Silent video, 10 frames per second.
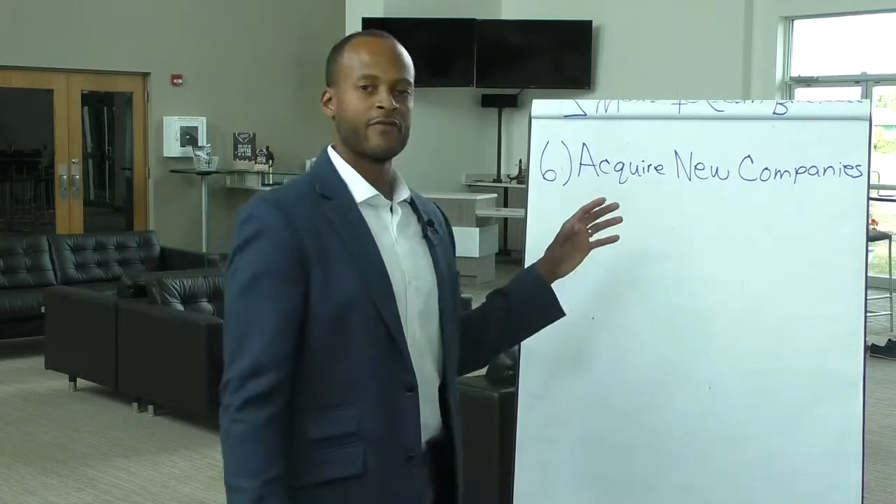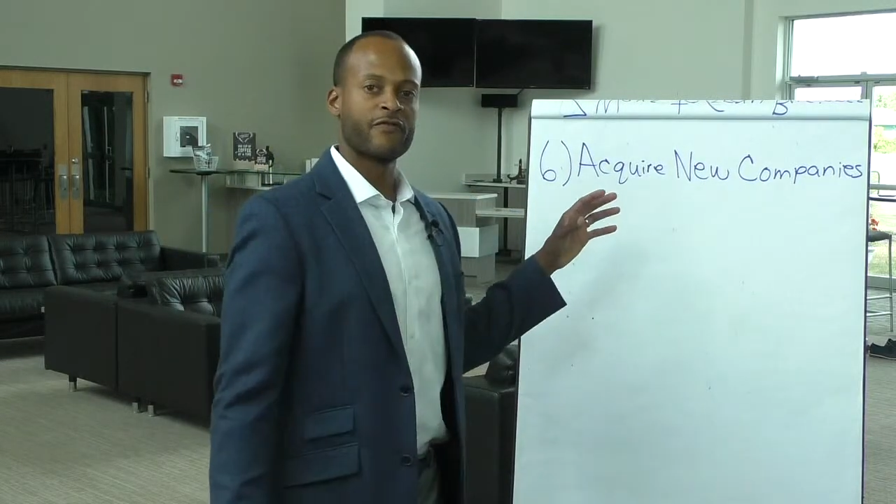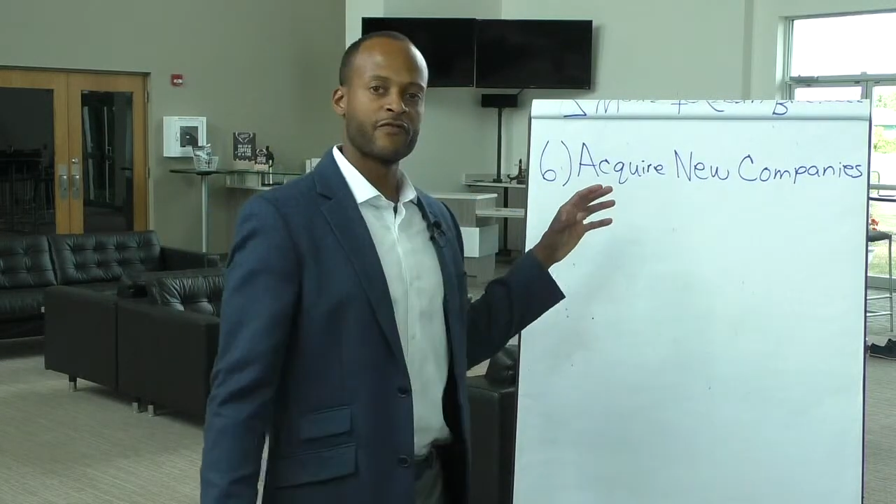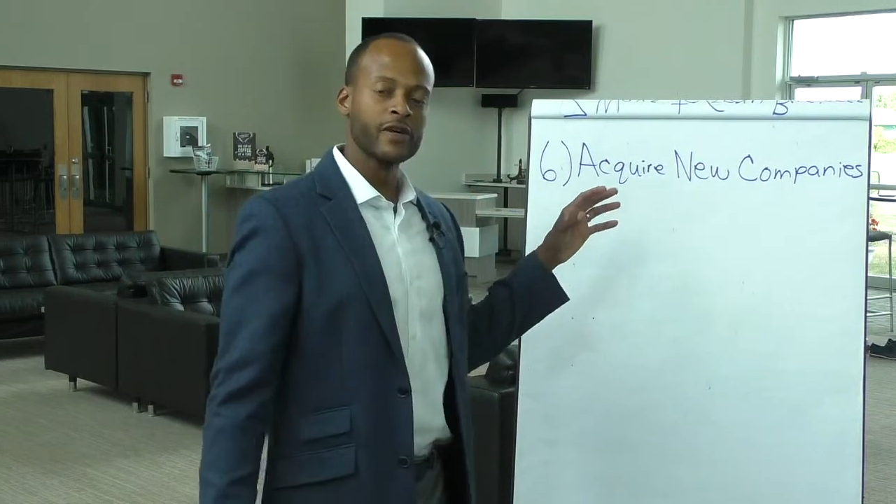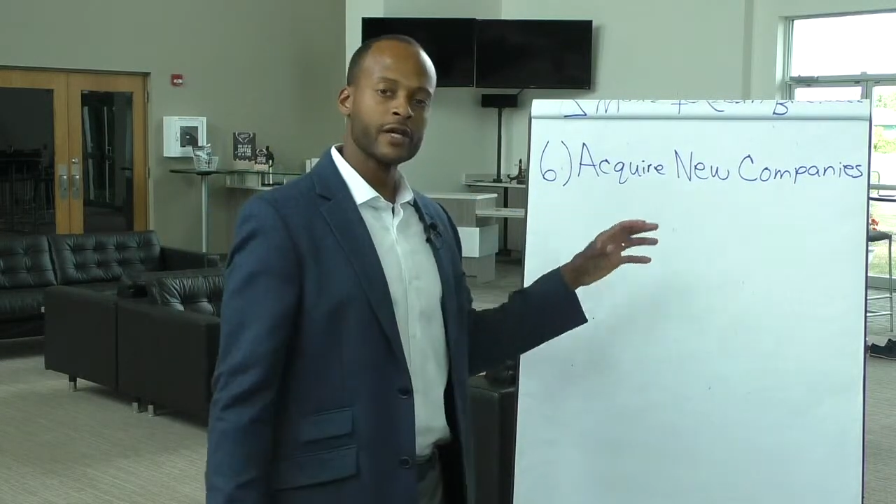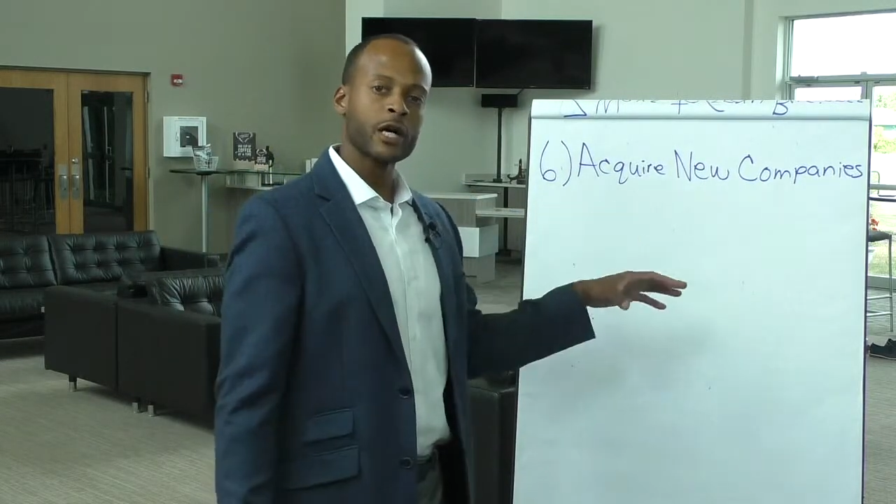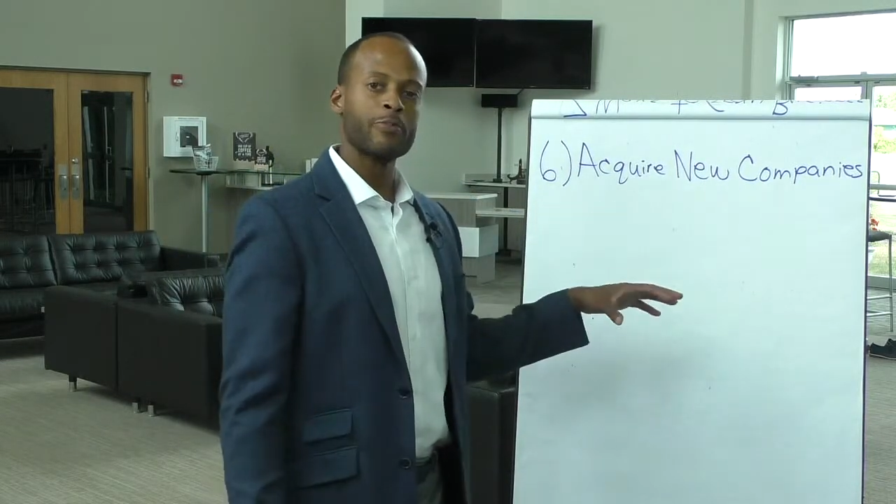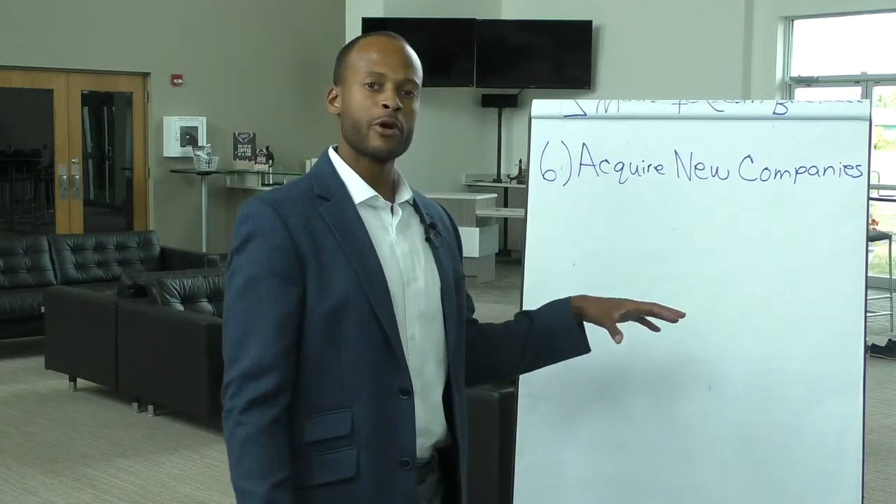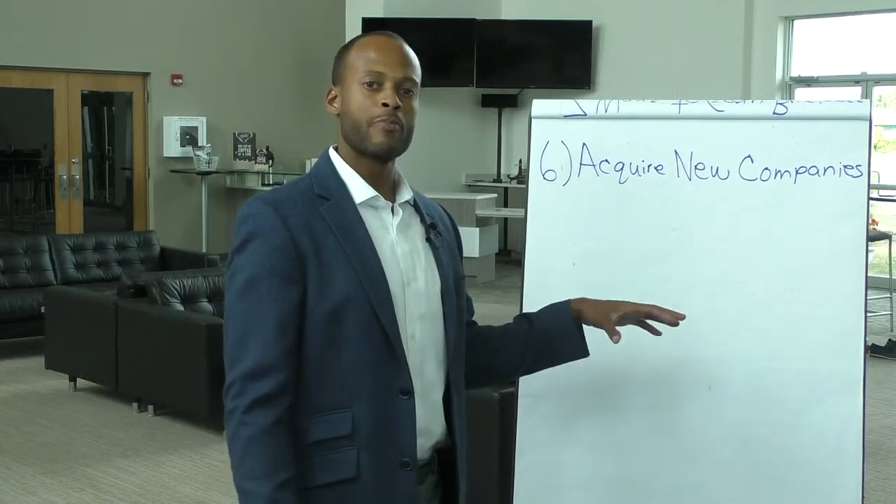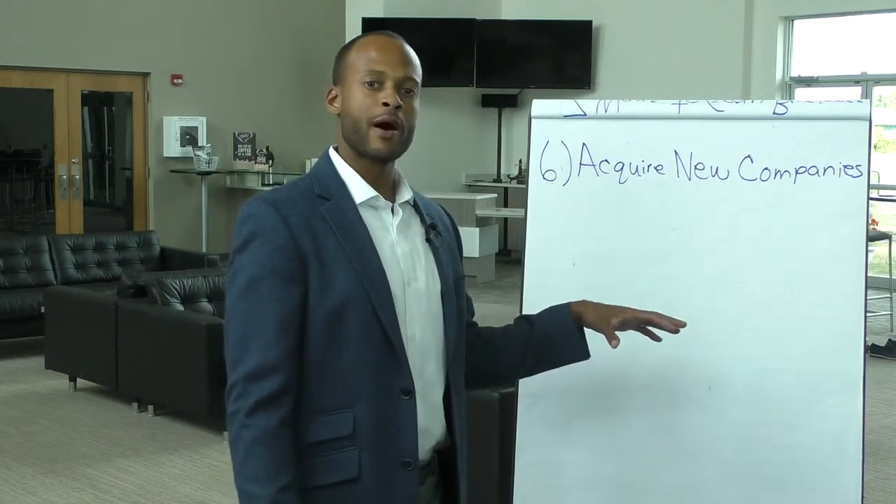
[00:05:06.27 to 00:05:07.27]
filling
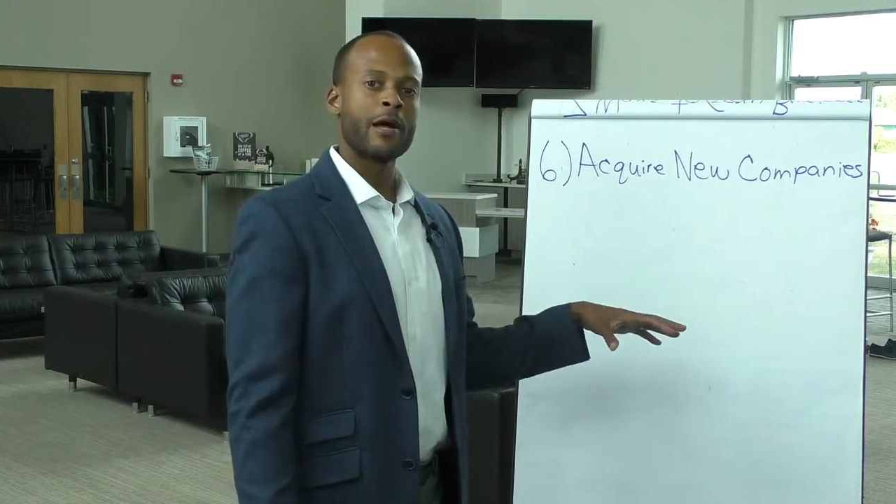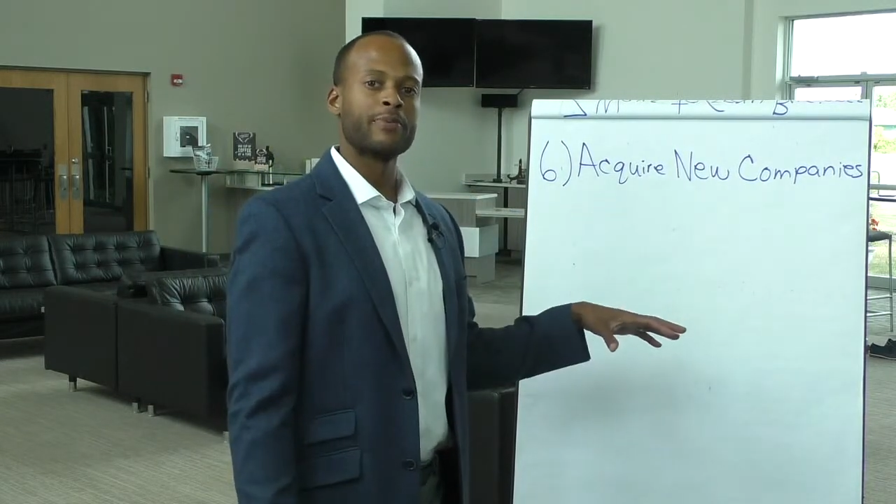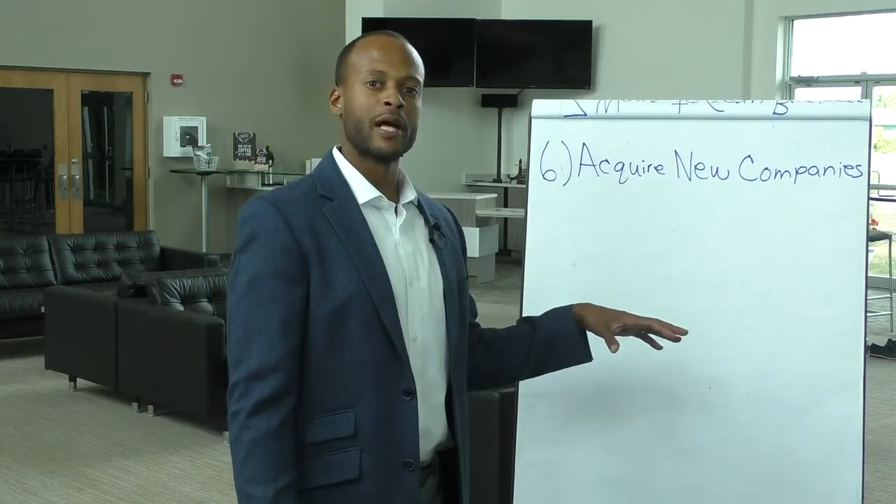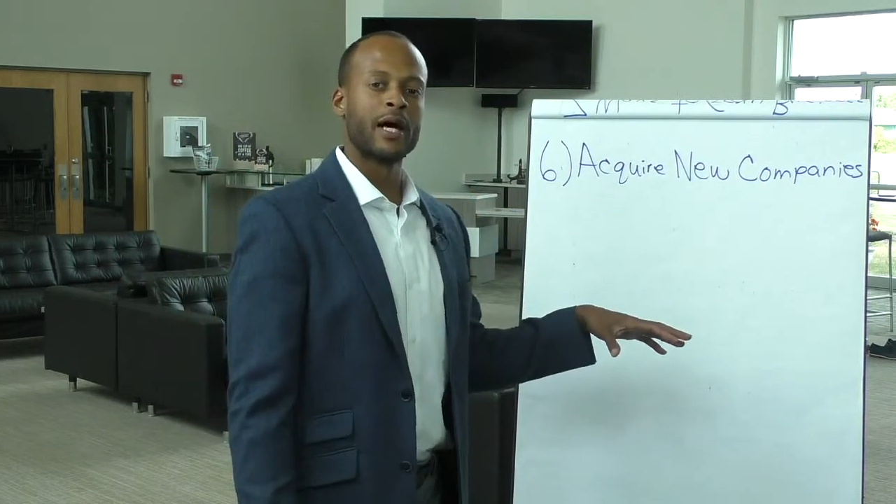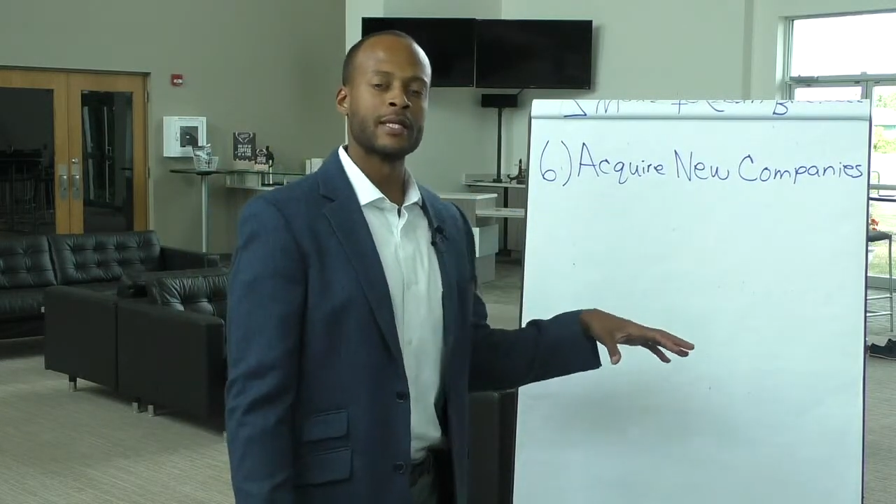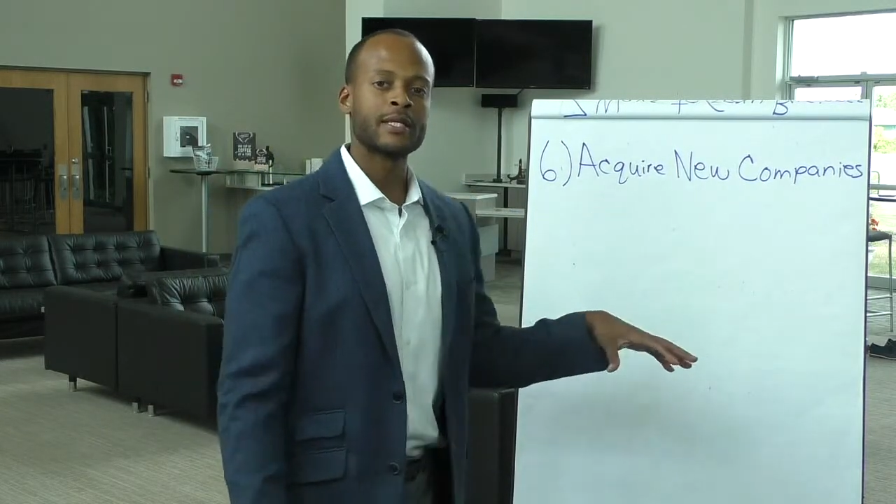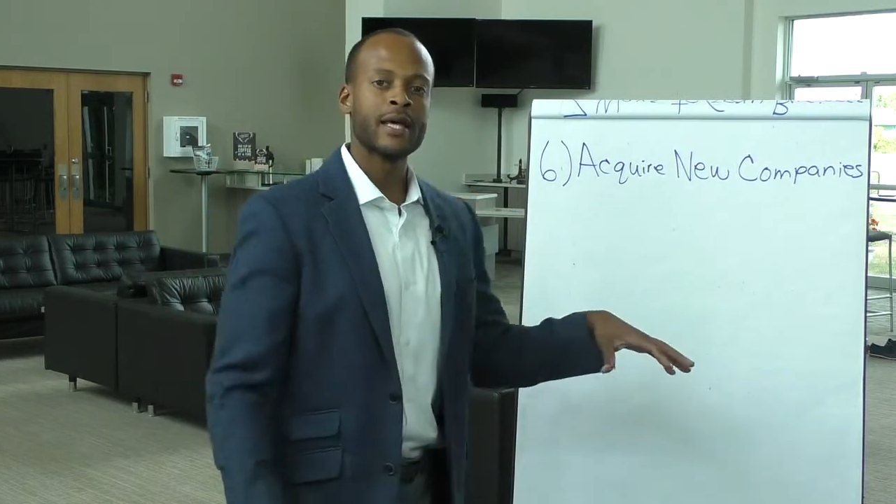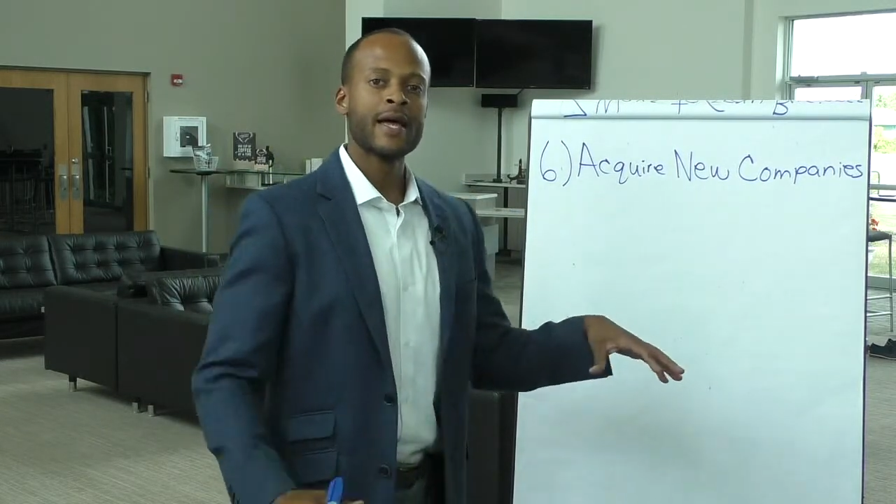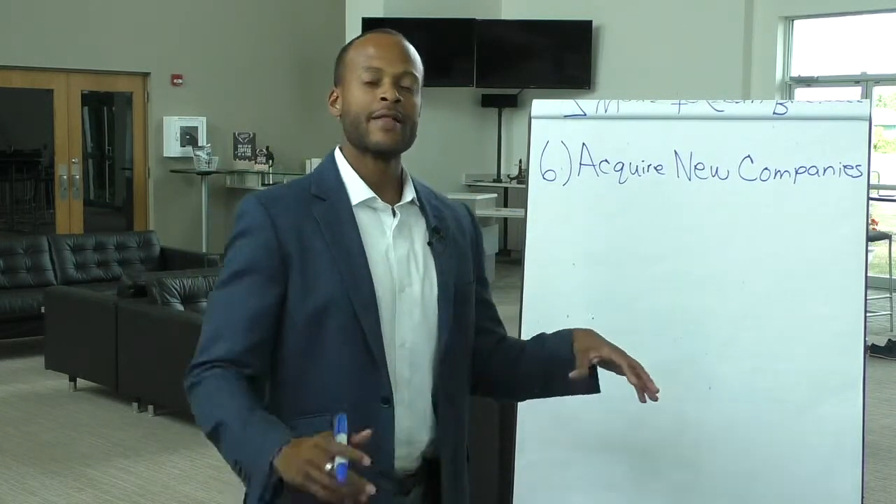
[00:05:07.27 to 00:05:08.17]
up your pipelines,